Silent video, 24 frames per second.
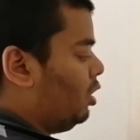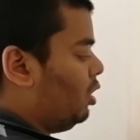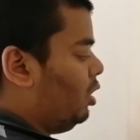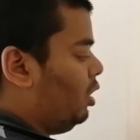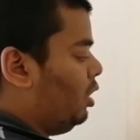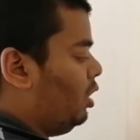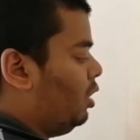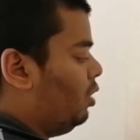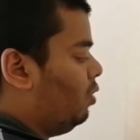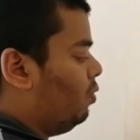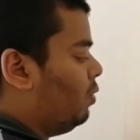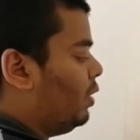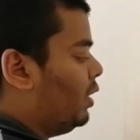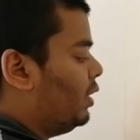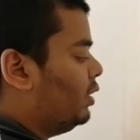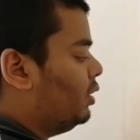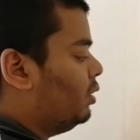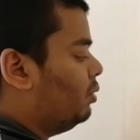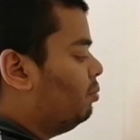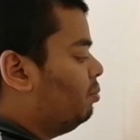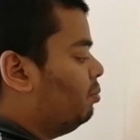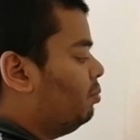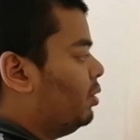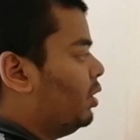Or
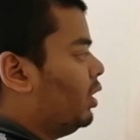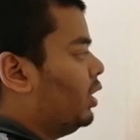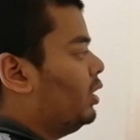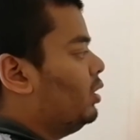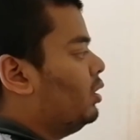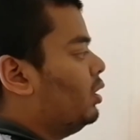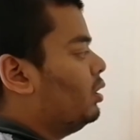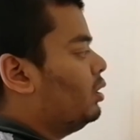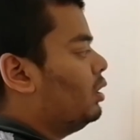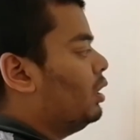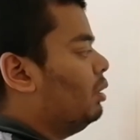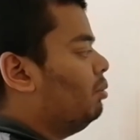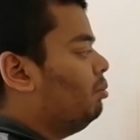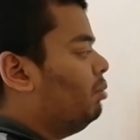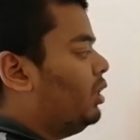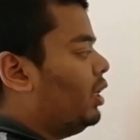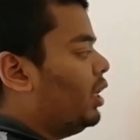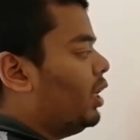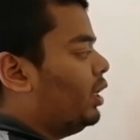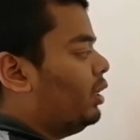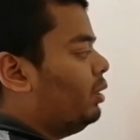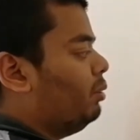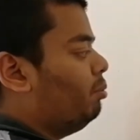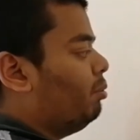random plane, it can be
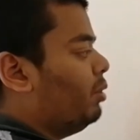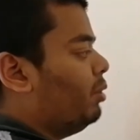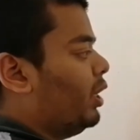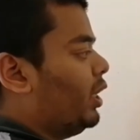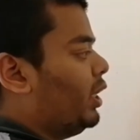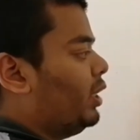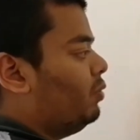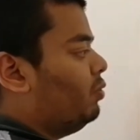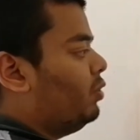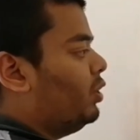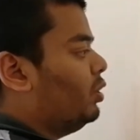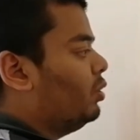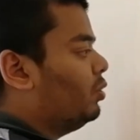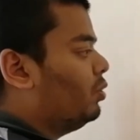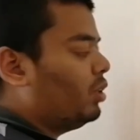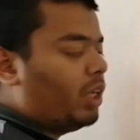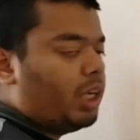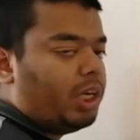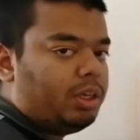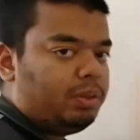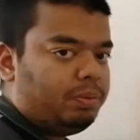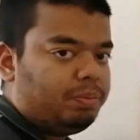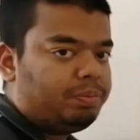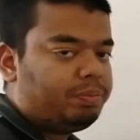any plane, we don't
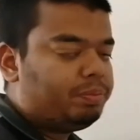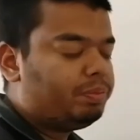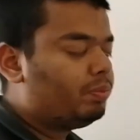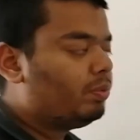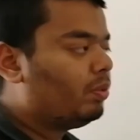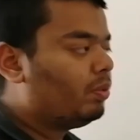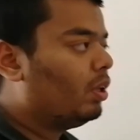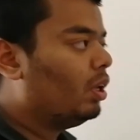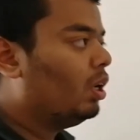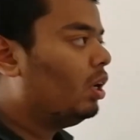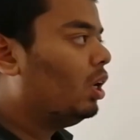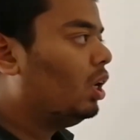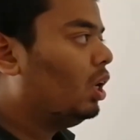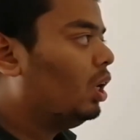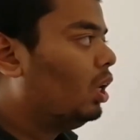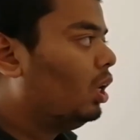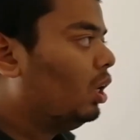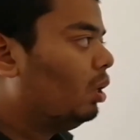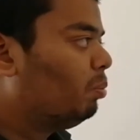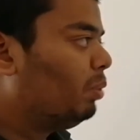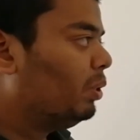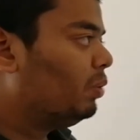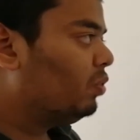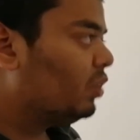care.
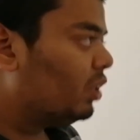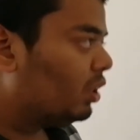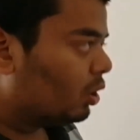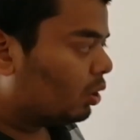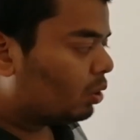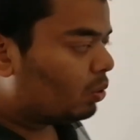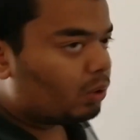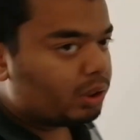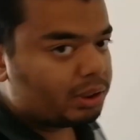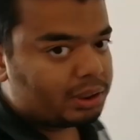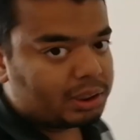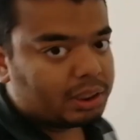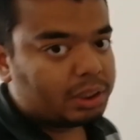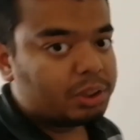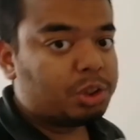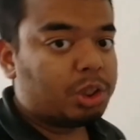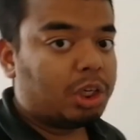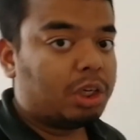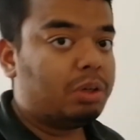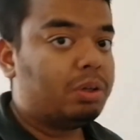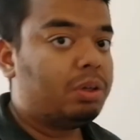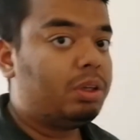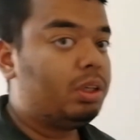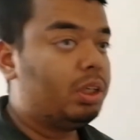But we know what's the
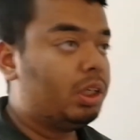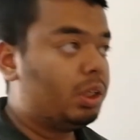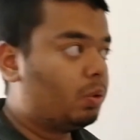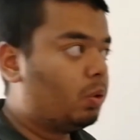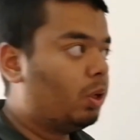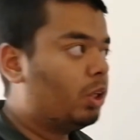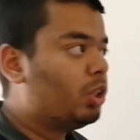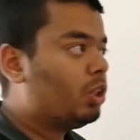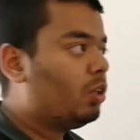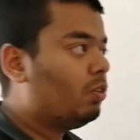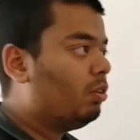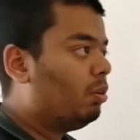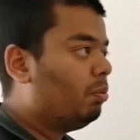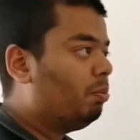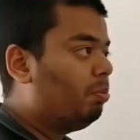general equation of the